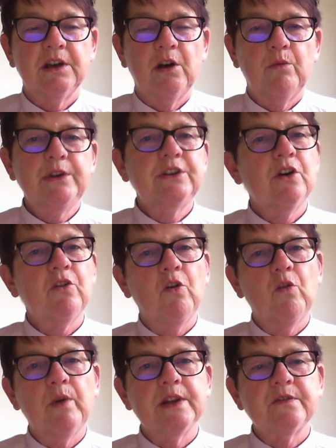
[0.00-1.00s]
We don't
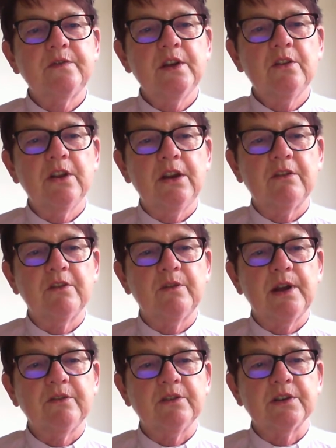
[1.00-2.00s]
always feel the love
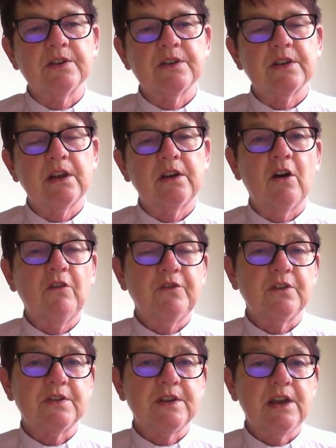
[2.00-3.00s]
around us and
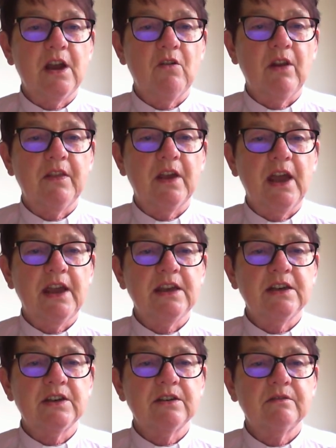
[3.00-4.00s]
often see only the
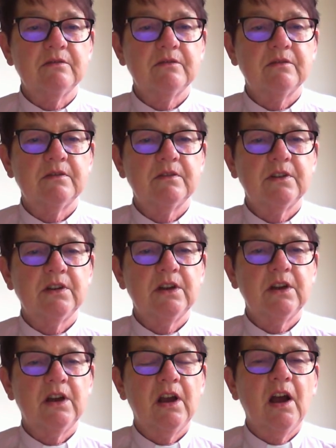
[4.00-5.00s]
hate.
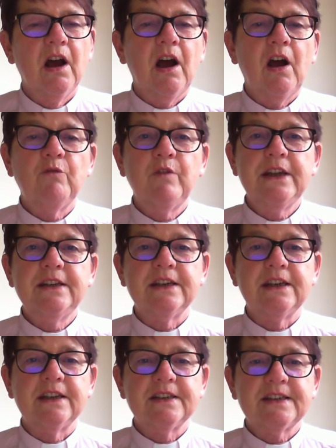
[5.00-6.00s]
Our
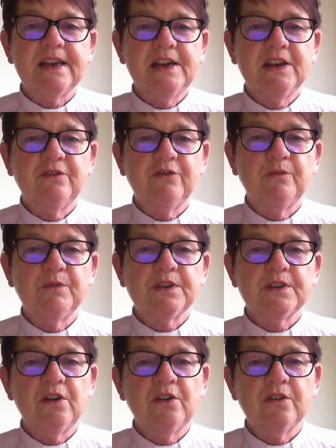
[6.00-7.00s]
reading is taken from the
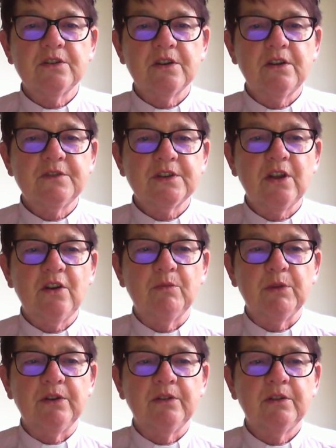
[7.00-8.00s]
Song of
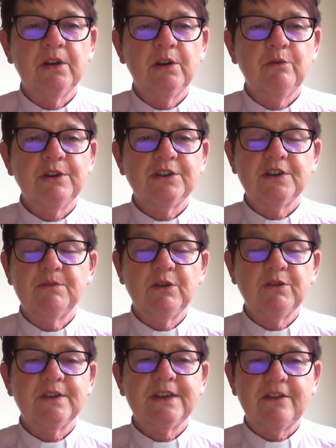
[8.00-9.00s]
Solomon, which is
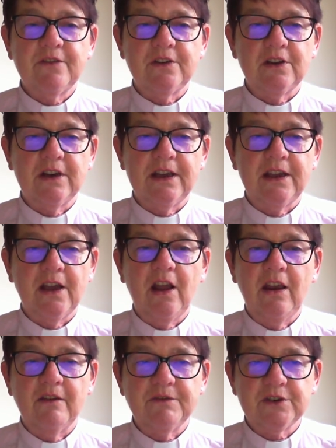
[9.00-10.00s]
most definitely a
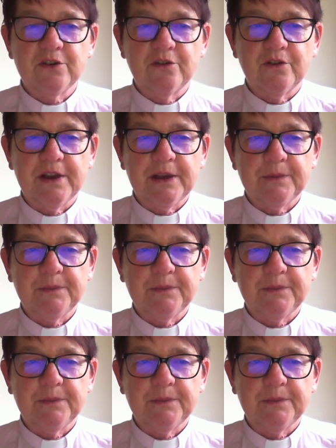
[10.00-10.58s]
love story.